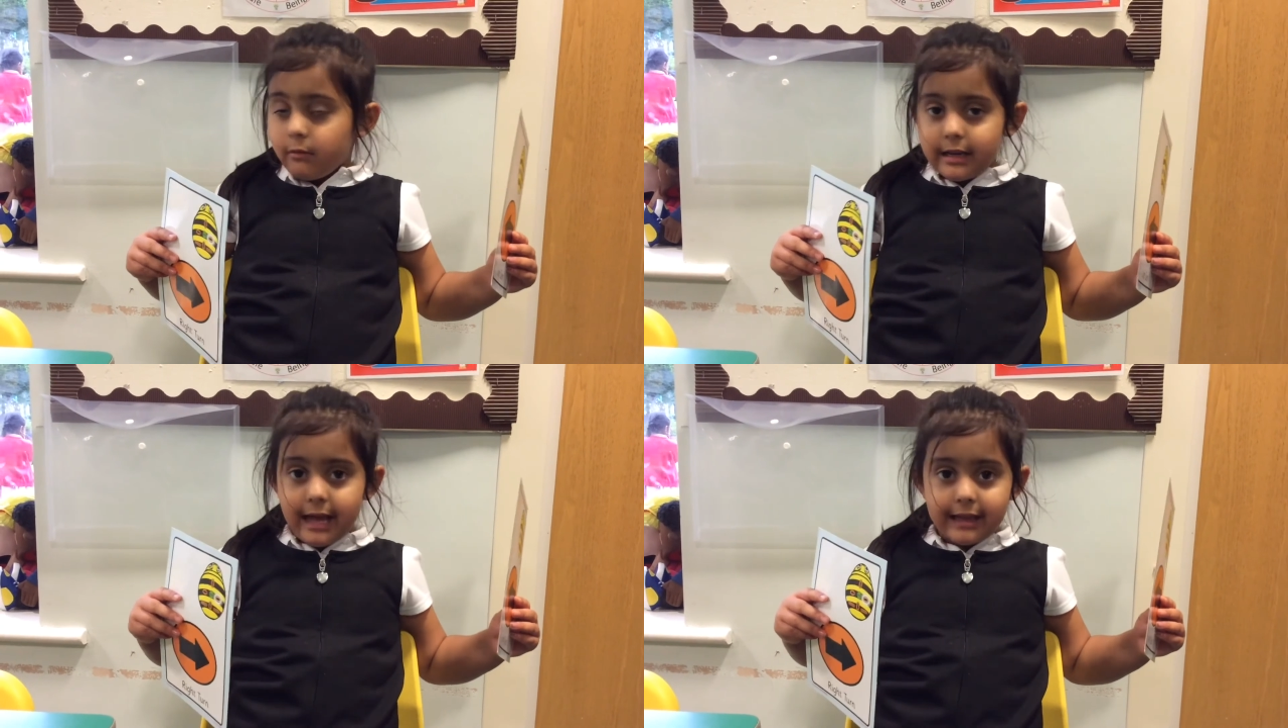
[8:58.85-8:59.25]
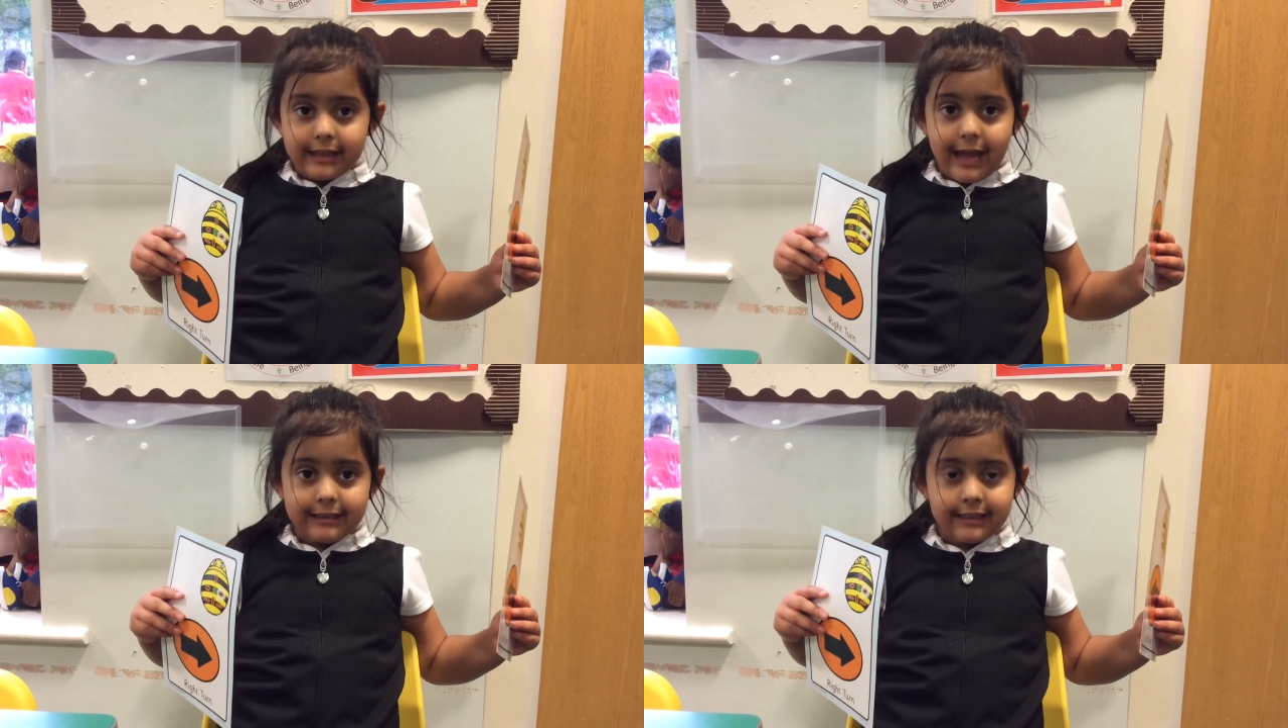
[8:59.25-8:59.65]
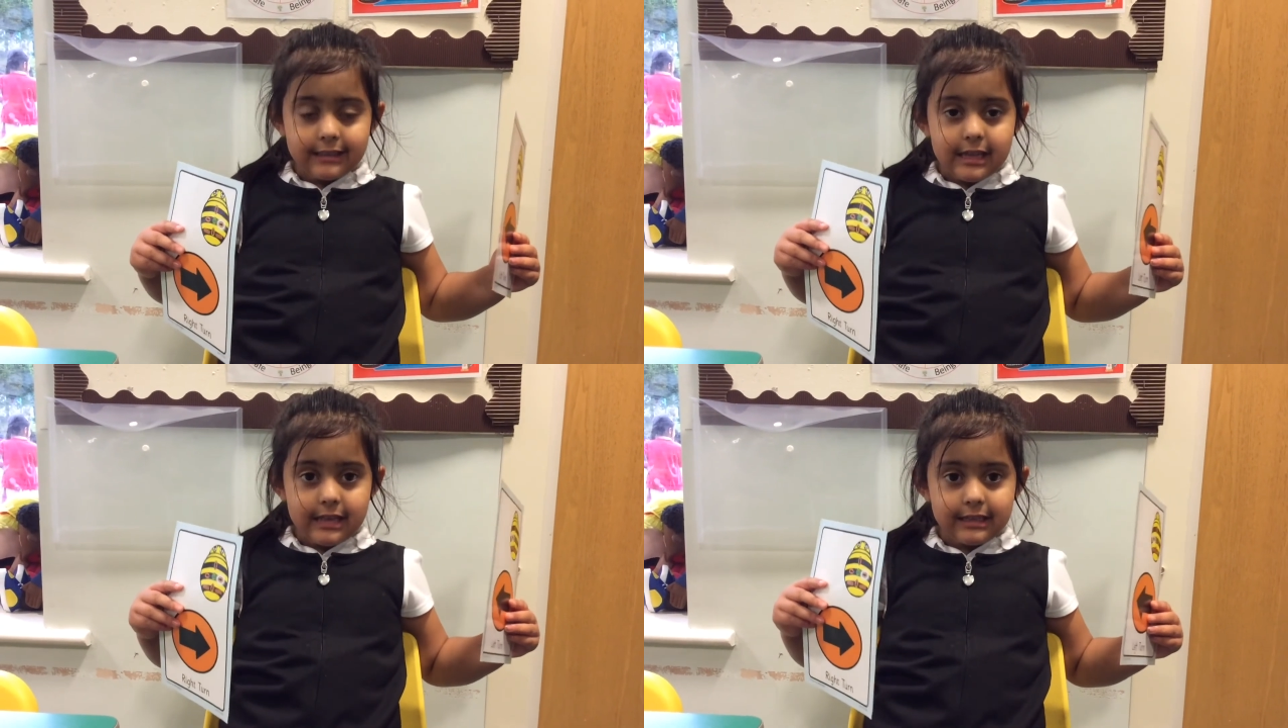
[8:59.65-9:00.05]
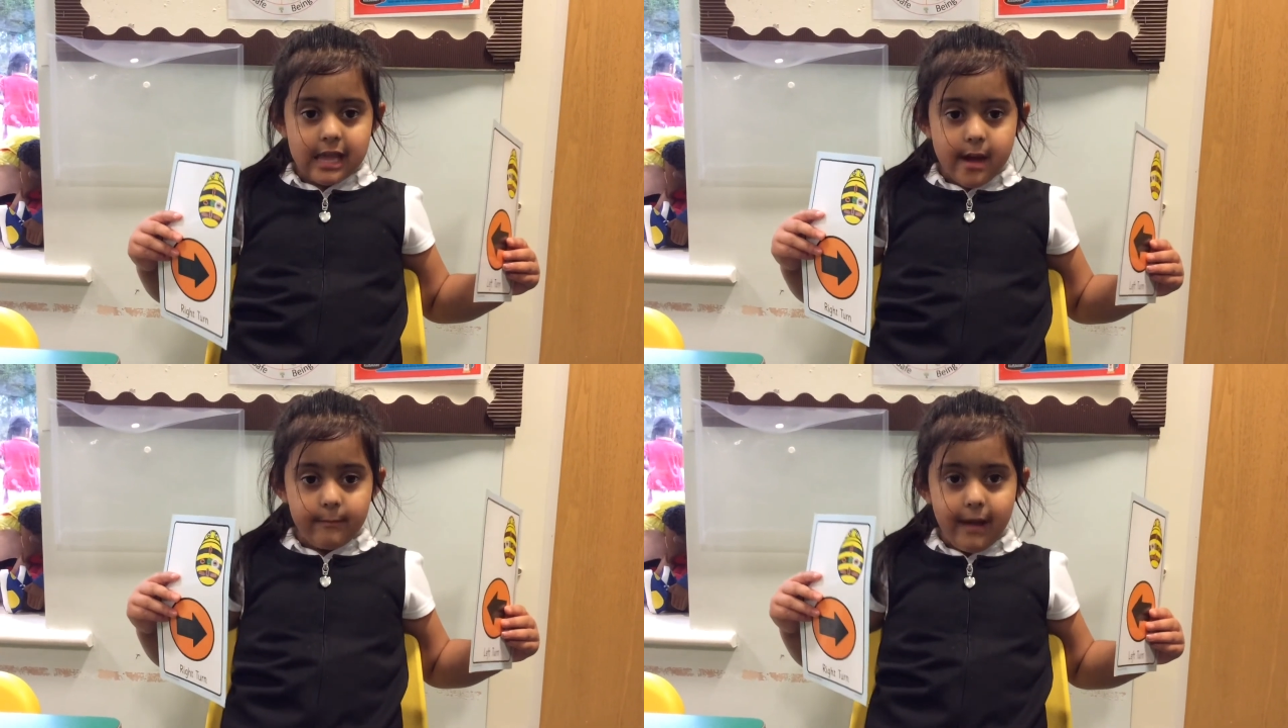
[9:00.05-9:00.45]
when I get it
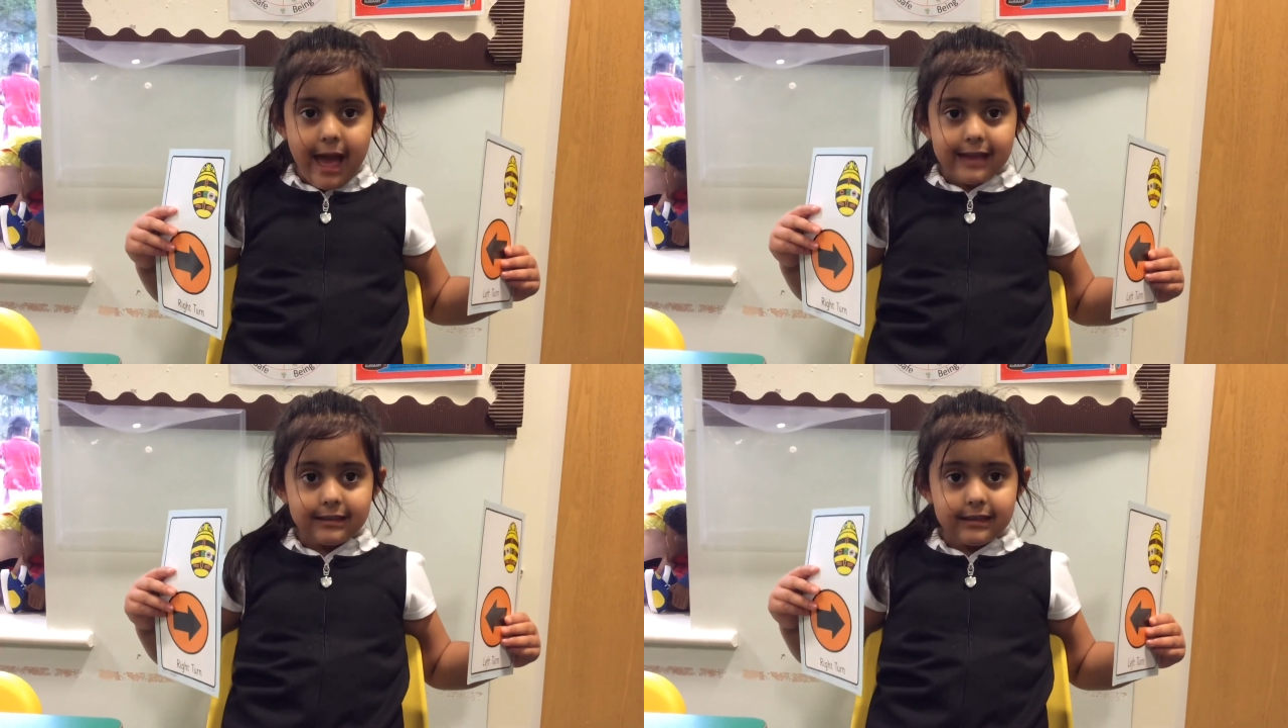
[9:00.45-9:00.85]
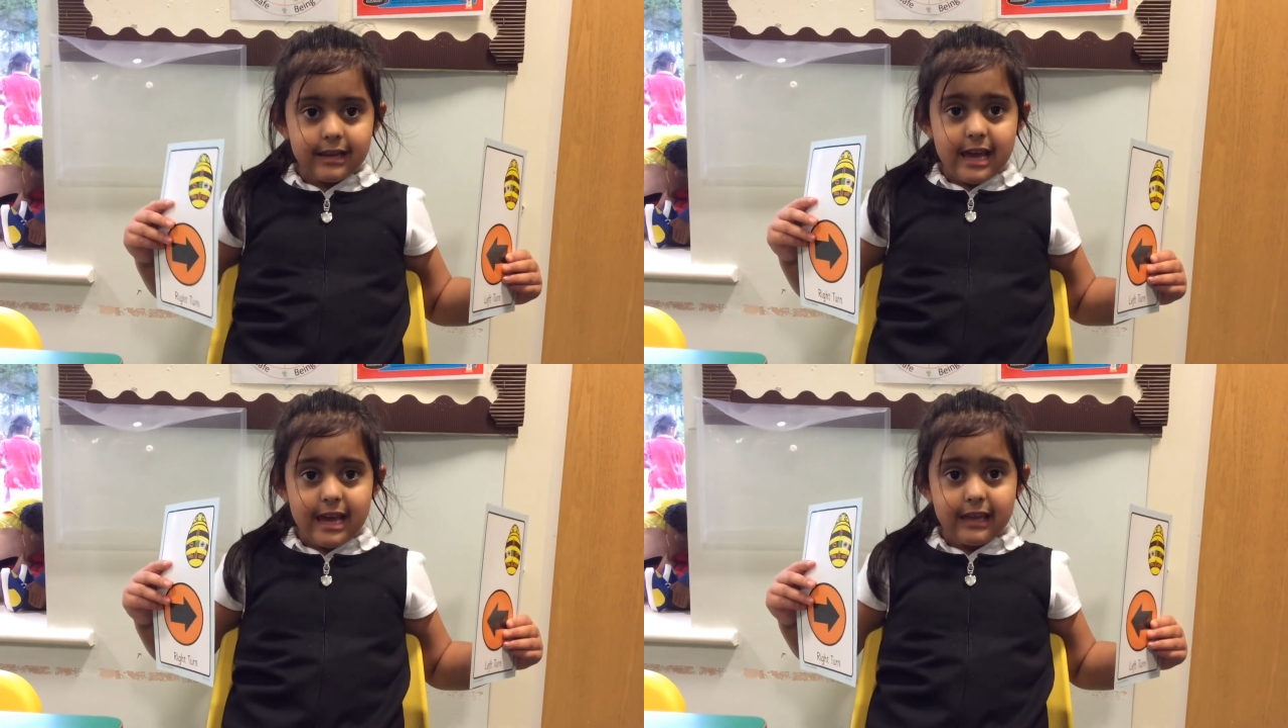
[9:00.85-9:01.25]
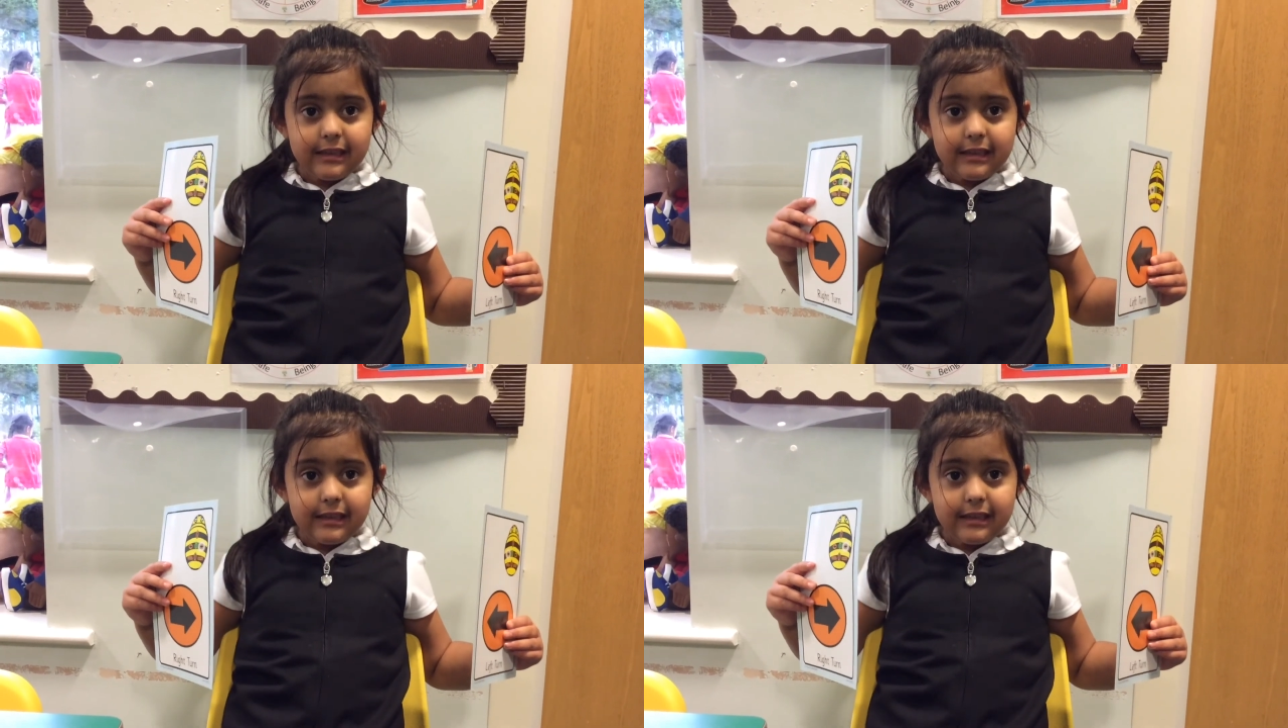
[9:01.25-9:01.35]
to Metley.